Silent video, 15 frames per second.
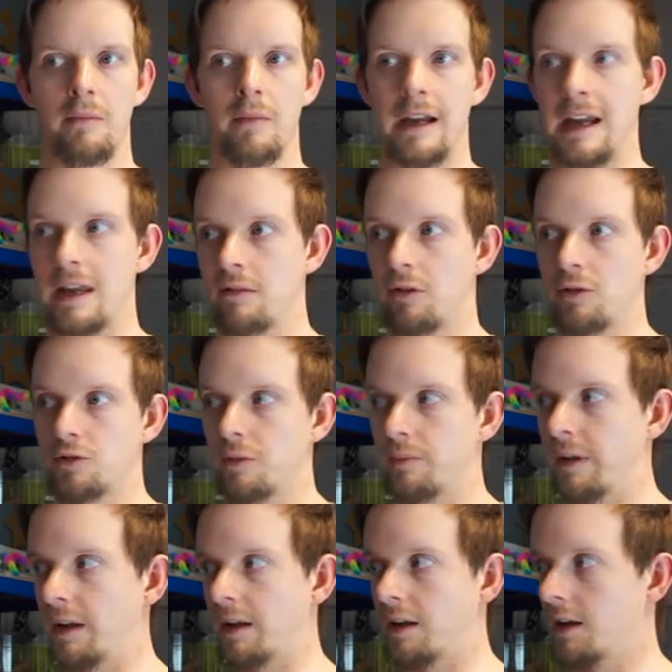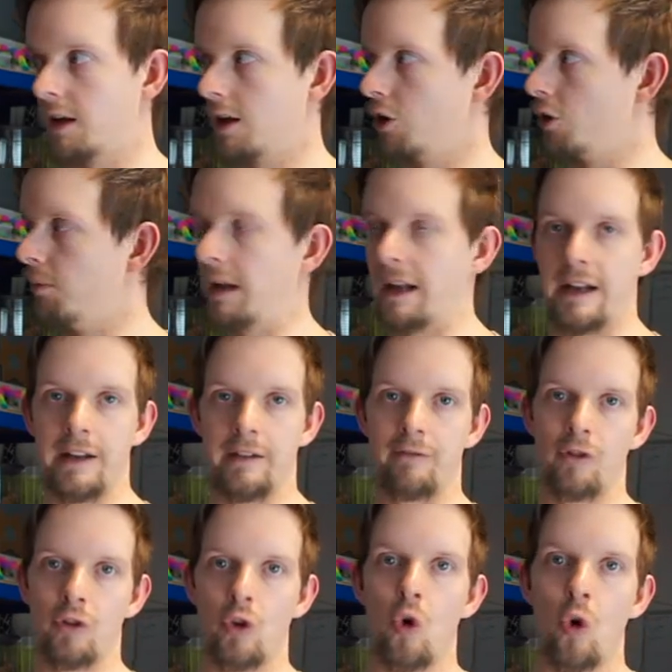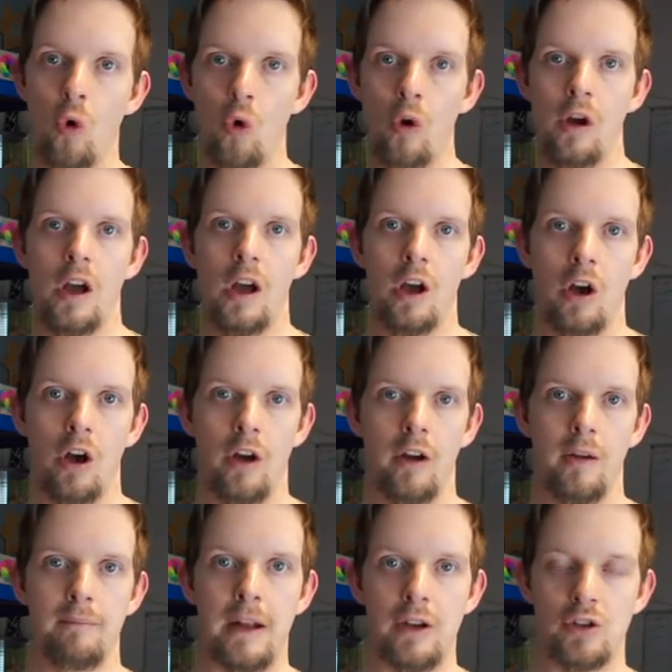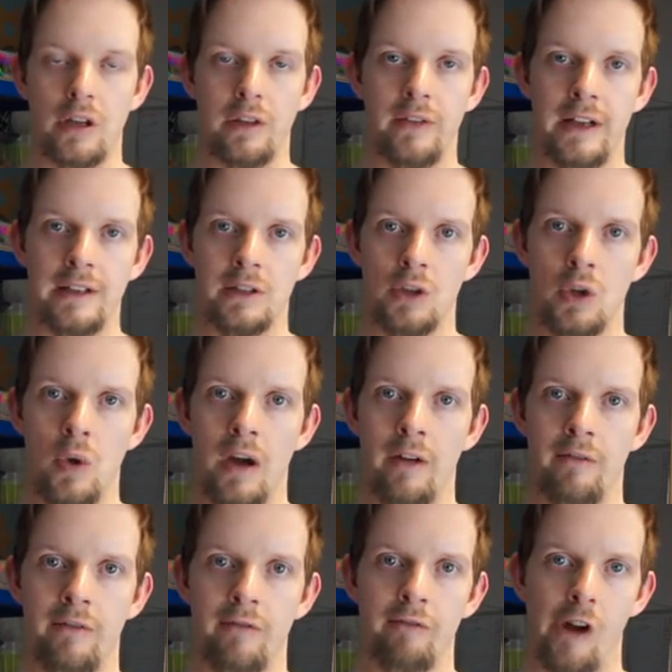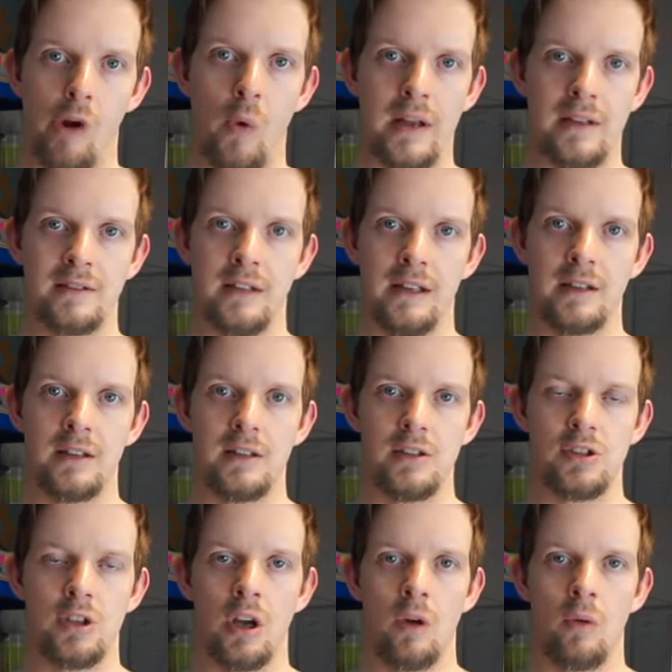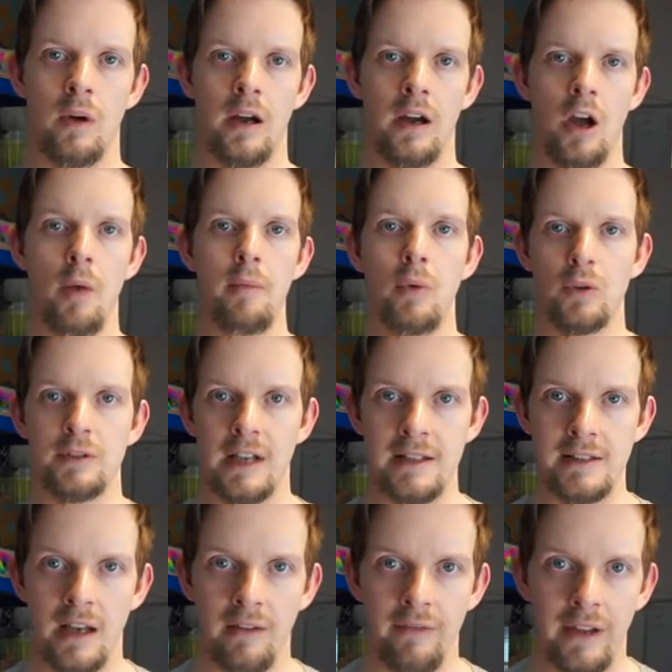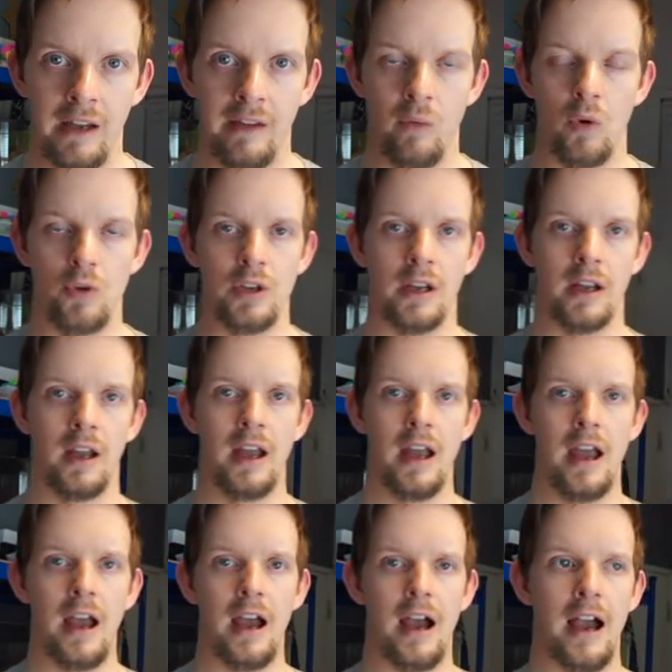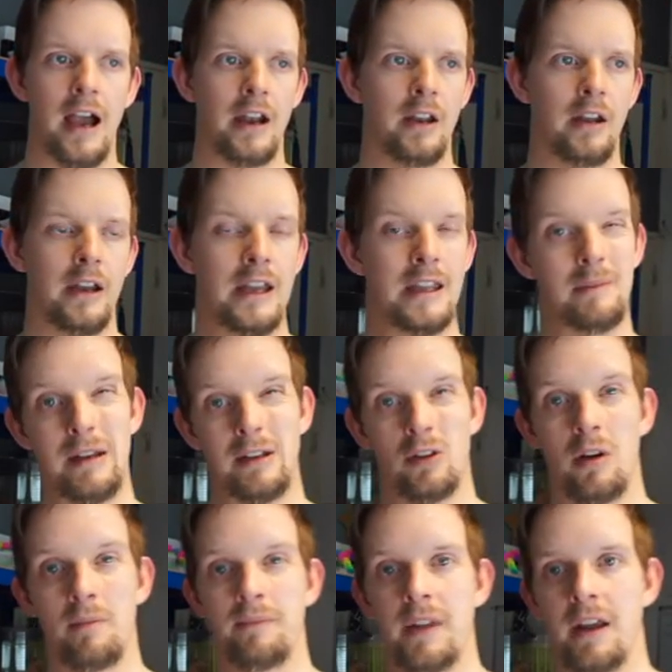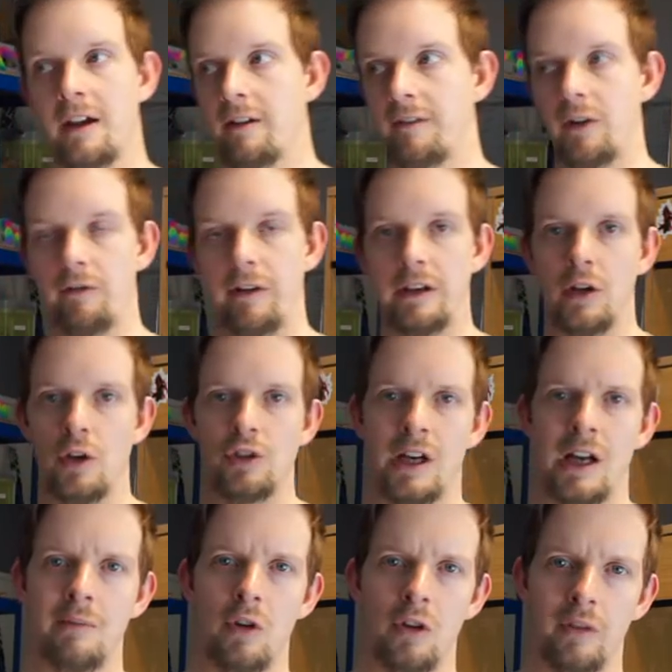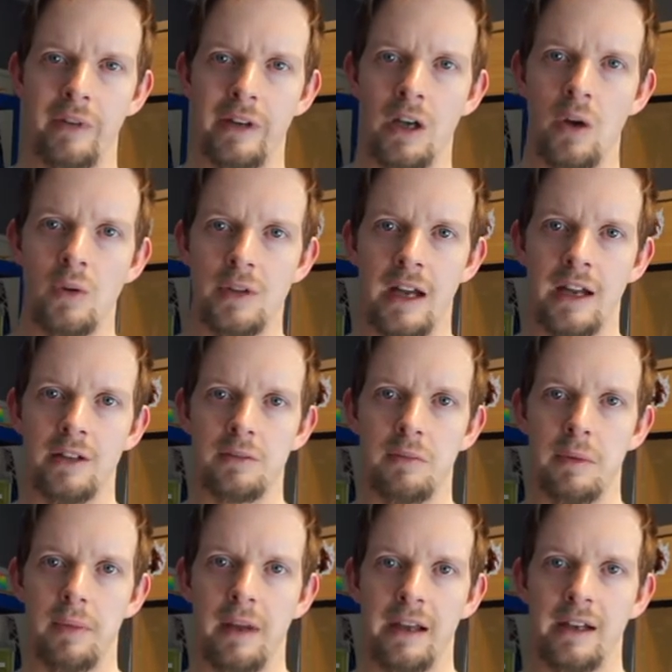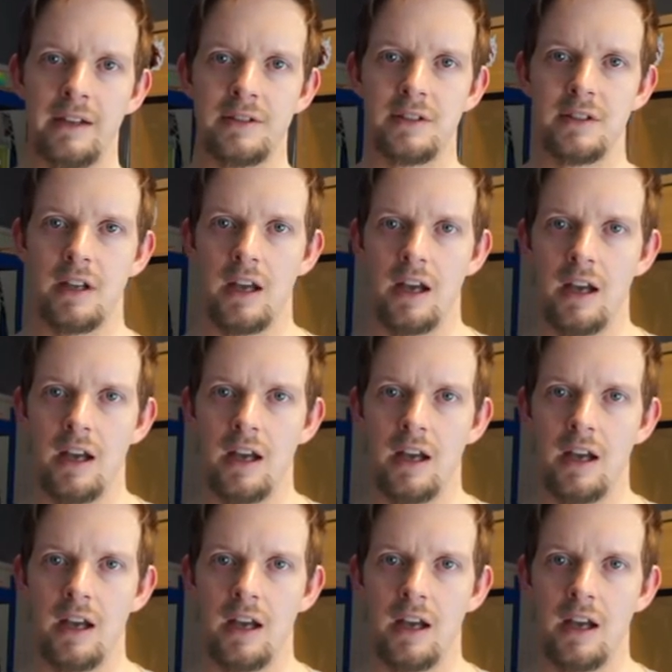either on something completely different or mentioning things that you have requested. So hope you all stay safe. Thank you for watching. And in the meantime, feel free to go and check out my other videos and some of the playlists.